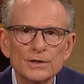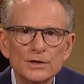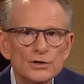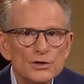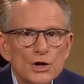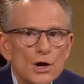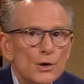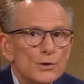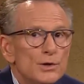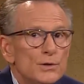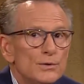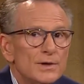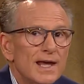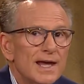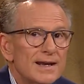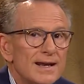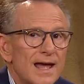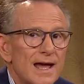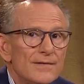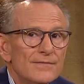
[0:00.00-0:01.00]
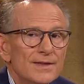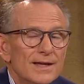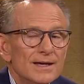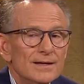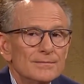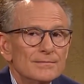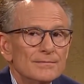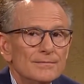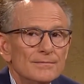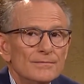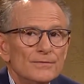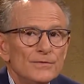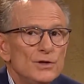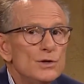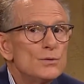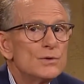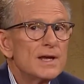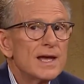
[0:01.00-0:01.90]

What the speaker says: No, you can't have that. You